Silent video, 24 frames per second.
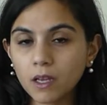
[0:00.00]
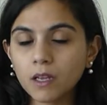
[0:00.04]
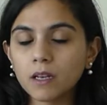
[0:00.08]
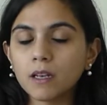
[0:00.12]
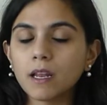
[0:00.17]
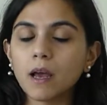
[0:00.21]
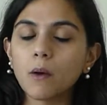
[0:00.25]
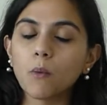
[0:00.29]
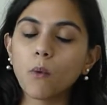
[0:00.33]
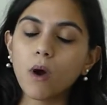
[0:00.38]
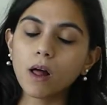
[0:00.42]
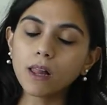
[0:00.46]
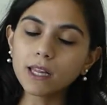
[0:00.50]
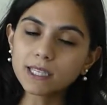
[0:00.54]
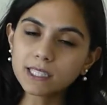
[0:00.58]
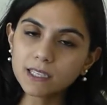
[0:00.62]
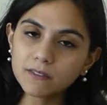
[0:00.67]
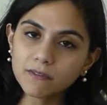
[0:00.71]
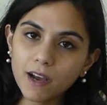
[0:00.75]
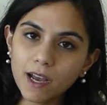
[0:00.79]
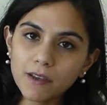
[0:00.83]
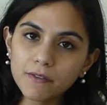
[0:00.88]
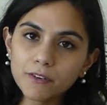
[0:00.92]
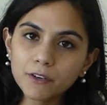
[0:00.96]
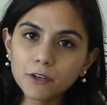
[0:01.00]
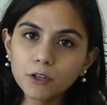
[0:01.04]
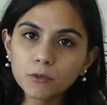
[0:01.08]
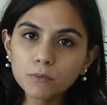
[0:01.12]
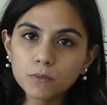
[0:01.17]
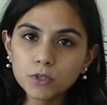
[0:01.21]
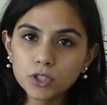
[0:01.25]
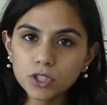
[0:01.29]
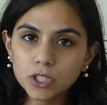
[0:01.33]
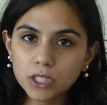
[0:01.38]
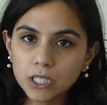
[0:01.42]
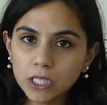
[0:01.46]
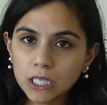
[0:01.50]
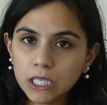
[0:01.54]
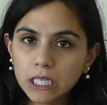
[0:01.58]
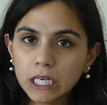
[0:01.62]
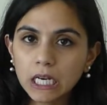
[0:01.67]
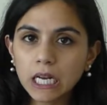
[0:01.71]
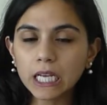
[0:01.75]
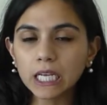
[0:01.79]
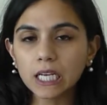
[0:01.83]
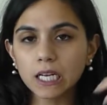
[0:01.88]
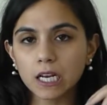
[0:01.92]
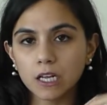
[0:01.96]
Now, while it's a 5-year-old machine
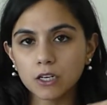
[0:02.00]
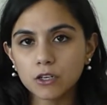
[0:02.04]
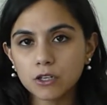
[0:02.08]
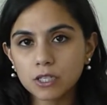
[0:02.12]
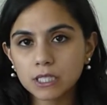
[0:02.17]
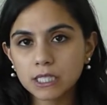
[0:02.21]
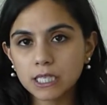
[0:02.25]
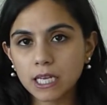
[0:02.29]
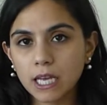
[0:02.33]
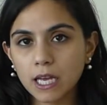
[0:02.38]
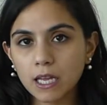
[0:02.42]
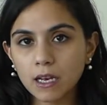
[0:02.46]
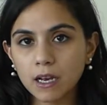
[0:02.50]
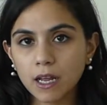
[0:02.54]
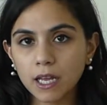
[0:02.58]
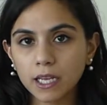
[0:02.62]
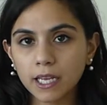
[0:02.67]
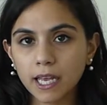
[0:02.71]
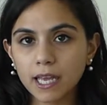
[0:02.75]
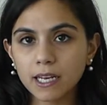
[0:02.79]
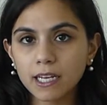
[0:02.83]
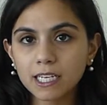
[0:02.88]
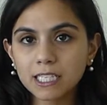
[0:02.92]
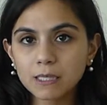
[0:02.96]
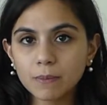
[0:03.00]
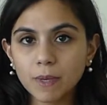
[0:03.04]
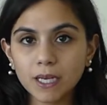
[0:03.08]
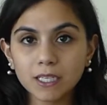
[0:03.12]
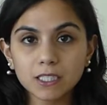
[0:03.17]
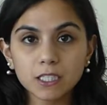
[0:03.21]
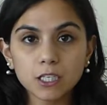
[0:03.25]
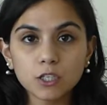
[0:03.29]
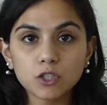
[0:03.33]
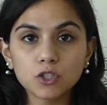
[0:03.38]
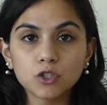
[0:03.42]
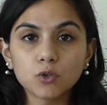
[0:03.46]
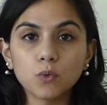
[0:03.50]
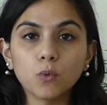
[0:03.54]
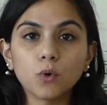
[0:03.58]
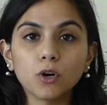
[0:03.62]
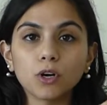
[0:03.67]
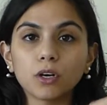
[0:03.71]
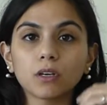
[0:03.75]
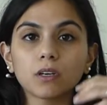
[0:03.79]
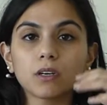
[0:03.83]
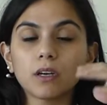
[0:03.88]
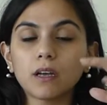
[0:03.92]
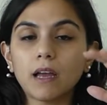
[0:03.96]
and I can understand I can't expect it to
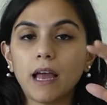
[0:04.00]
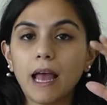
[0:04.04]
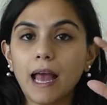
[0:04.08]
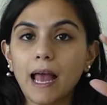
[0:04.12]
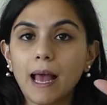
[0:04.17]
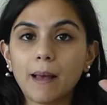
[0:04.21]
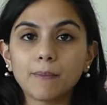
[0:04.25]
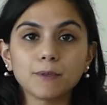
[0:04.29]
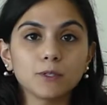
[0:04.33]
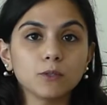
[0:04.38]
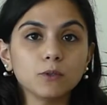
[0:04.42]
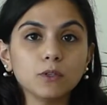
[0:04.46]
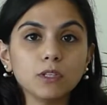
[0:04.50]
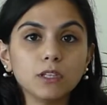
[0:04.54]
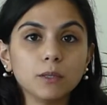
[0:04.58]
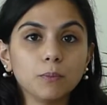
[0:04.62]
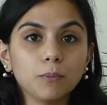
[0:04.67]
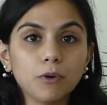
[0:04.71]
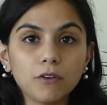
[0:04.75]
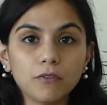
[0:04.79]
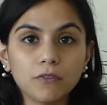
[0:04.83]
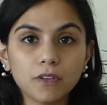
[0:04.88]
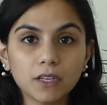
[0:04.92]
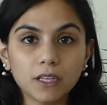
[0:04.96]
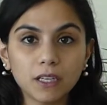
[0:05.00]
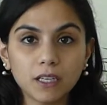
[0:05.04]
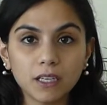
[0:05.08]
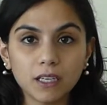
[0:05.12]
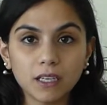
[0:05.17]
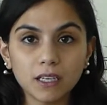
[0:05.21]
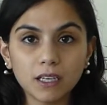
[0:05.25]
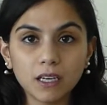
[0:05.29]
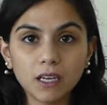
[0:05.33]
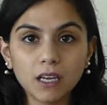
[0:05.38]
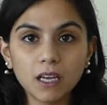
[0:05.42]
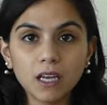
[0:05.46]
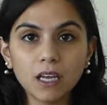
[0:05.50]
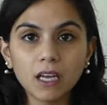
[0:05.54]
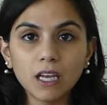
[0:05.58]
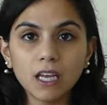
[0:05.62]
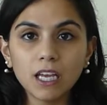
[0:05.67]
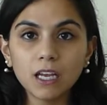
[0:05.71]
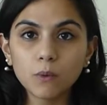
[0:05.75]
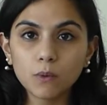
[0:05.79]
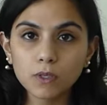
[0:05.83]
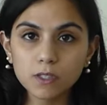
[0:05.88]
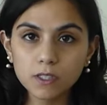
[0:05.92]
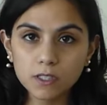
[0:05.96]
work absolutely perfectly,
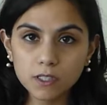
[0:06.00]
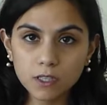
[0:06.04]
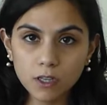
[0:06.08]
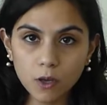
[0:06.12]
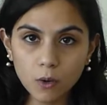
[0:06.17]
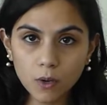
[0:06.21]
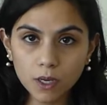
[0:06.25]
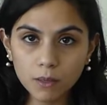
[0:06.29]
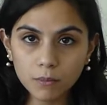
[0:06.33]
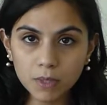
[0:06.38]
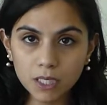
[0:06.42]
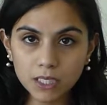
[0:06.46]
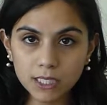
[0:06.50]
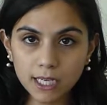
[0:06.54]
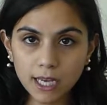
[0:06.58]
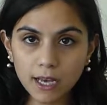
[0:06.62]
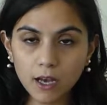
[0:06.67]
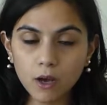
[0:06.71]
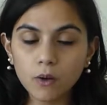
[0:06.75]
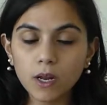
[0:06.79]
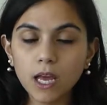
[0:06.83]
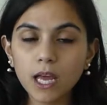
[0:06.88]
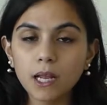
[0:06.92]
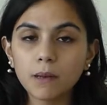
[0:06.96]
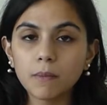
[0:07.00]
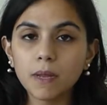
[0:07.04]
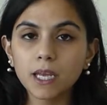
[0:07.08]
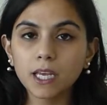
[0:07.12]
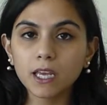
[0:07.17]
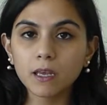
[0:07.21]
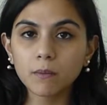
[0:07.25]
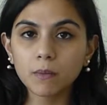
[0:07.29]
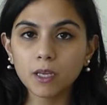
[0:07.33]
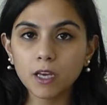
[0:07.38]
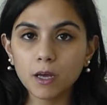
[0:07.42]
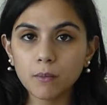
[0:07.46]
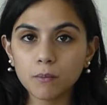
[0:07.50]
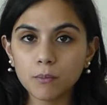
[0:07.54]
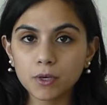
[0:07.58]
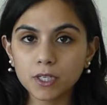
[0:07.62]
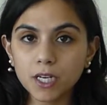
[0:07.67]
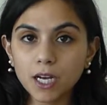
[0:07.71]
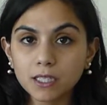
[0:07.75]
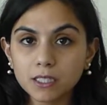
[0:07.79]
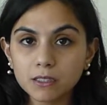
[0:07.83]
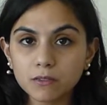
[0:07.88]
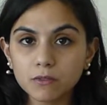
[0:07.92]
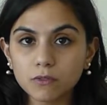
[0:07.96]
it was slowing me down and making me
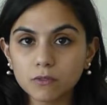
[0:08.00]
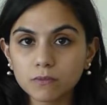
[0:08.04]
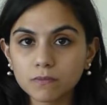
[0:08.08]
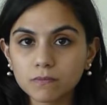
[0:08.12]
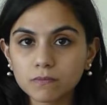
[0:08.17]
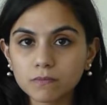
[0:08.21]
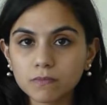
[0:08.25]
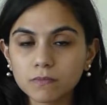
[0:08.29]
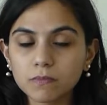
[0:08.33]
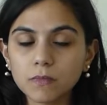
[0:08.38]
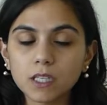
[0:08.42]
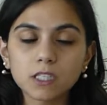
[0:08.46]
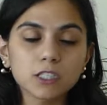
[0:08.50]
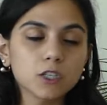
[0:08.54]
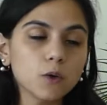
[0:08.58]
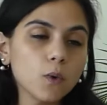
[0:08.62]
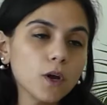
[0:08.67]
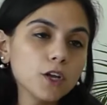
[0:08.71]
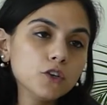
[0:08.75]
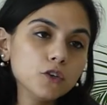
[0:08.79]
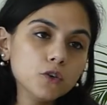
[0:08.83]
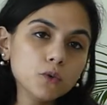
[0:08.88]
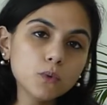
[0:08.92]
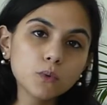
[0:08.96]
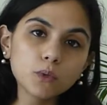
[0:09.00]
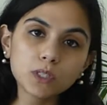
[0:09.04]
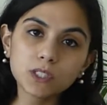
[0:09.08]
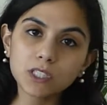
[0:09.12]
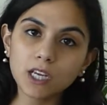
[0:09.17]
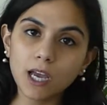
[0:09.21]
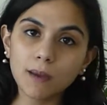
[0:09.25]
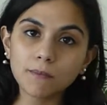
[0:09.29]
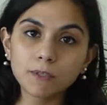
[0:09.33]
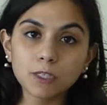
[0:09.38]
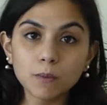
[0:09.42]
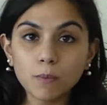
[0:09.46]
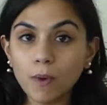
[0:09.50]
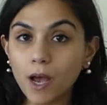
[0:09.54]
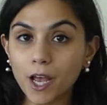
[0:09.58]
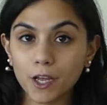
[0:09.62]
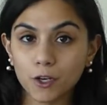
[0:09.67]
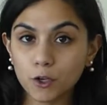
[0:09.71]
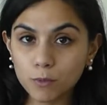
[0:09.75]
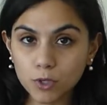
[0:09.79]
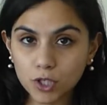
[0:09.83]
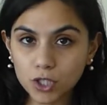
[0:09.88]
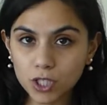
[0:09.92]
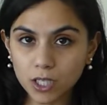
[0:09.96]
unproductive. And so I knew it was time to buy a
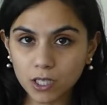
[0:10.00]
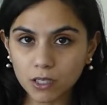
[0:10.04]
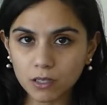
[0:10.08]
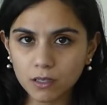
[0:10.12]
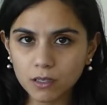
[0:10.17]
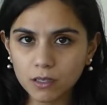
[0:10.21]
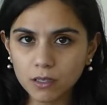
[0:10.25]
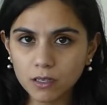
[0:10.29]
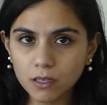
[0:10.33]
new machine.